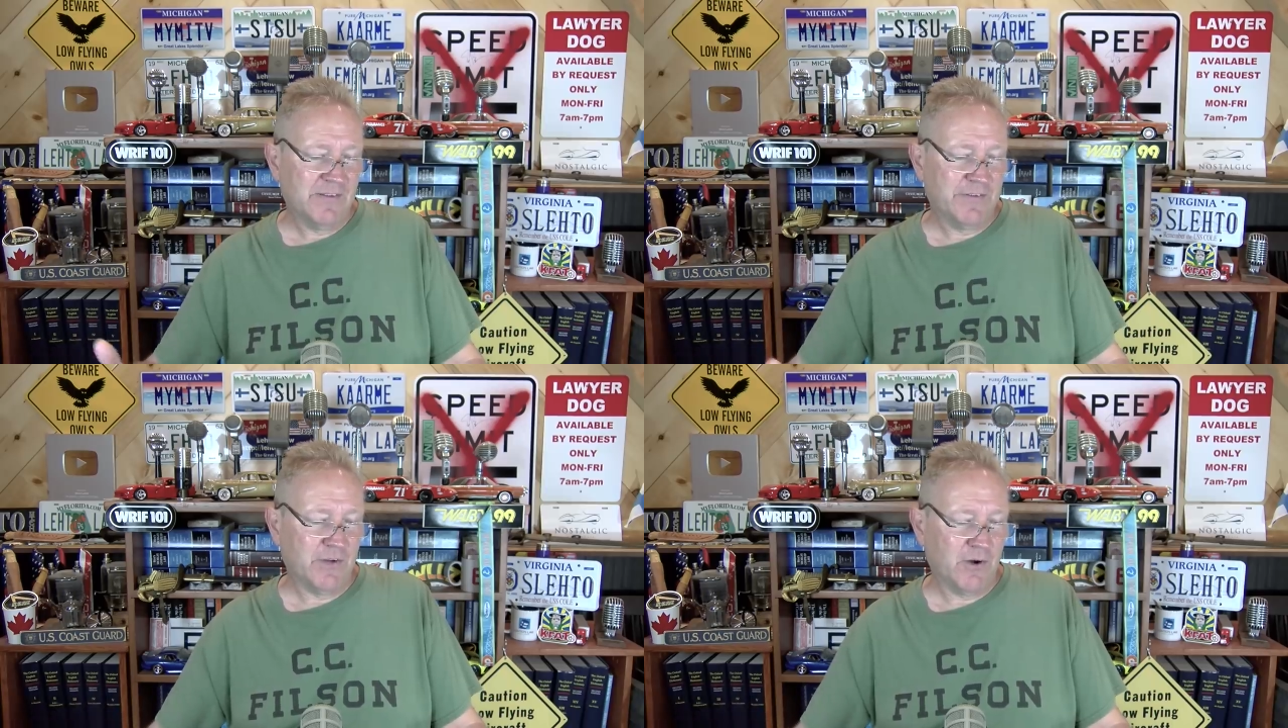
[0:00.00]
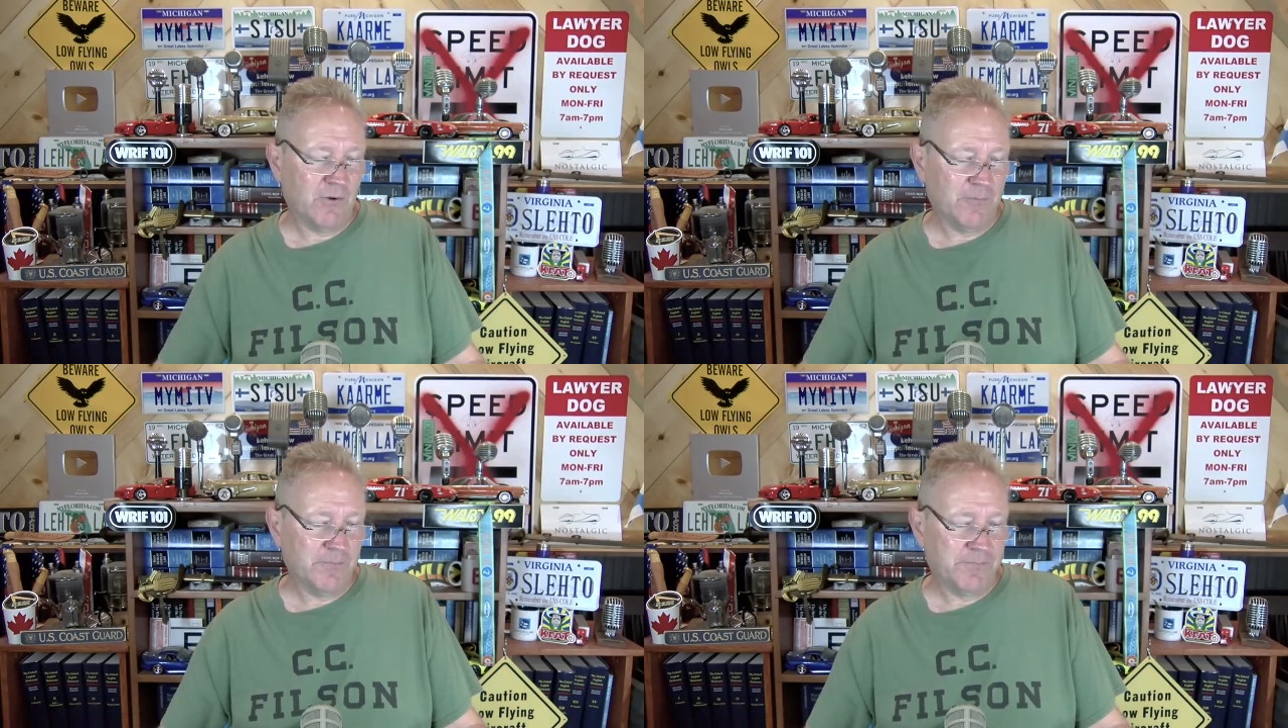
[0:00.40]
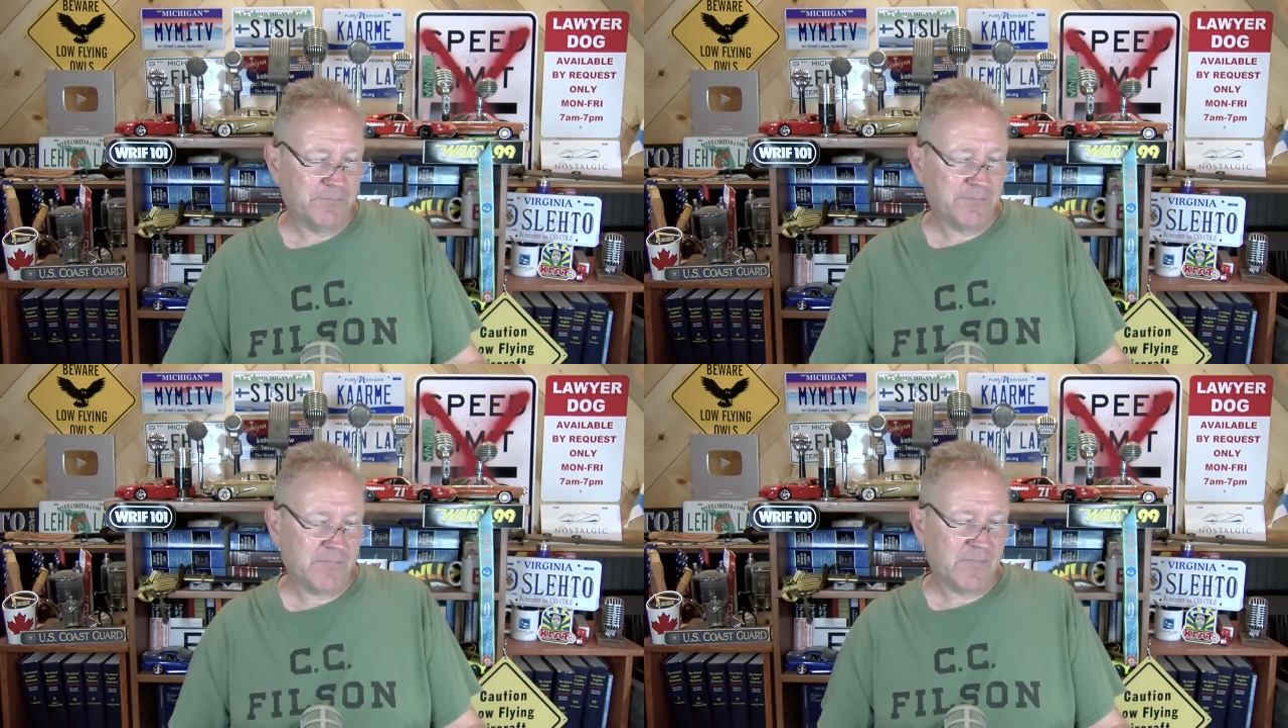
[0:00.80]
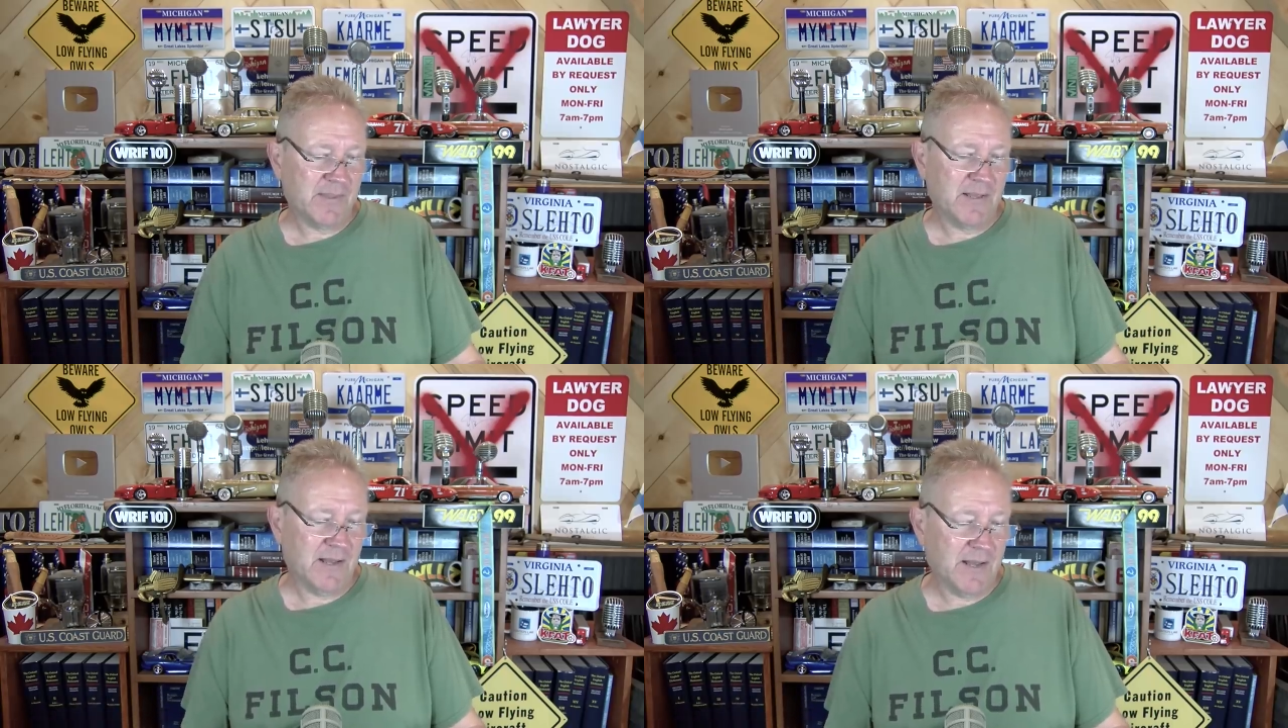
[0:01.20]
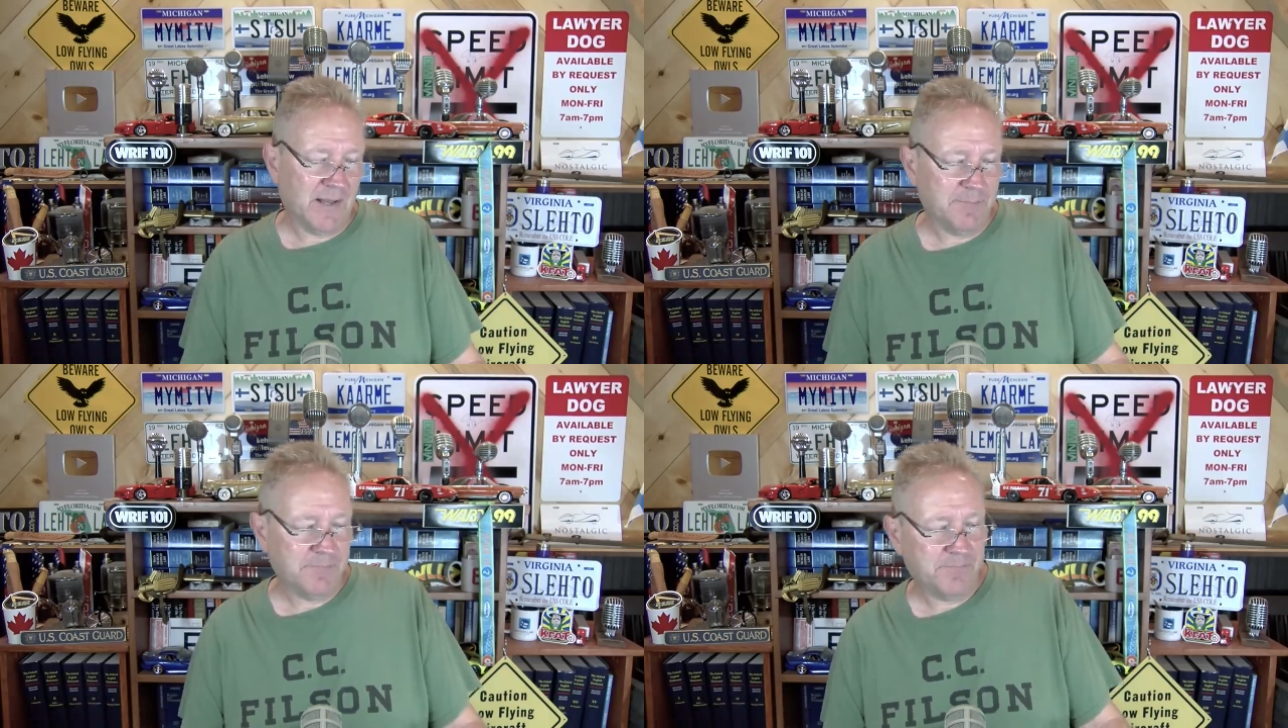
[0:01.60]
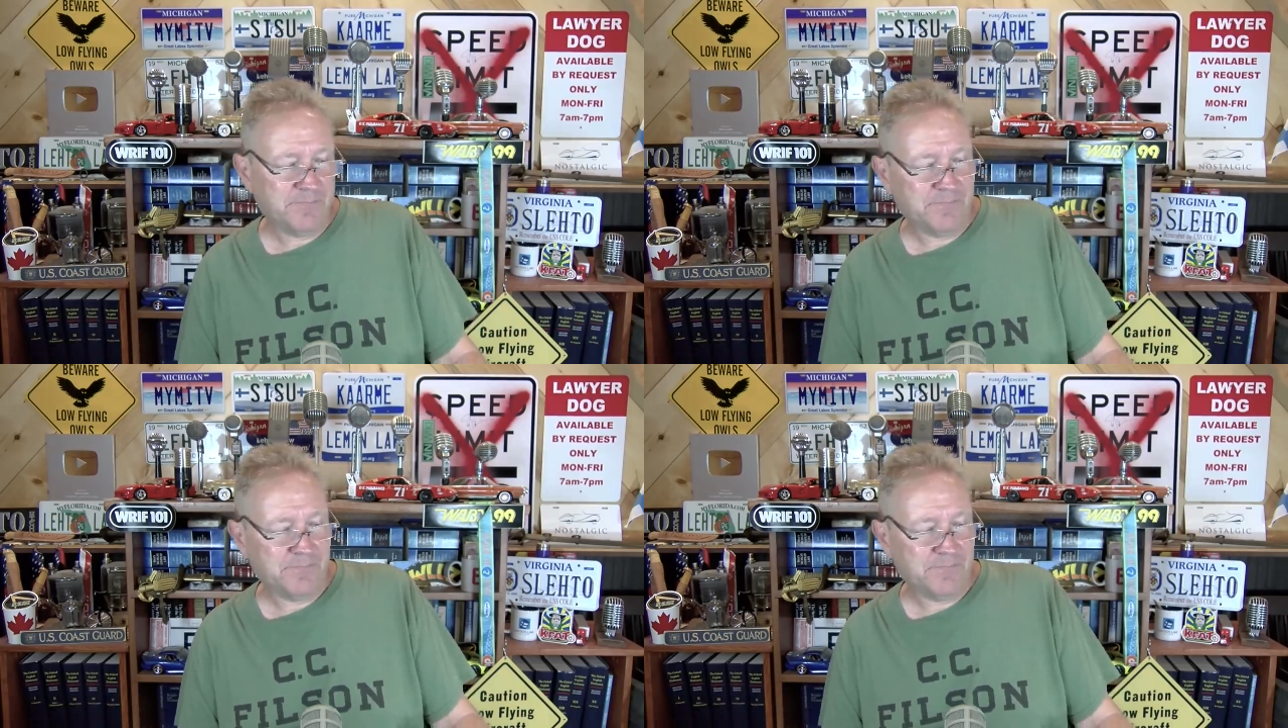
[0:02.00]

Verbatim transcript: So um,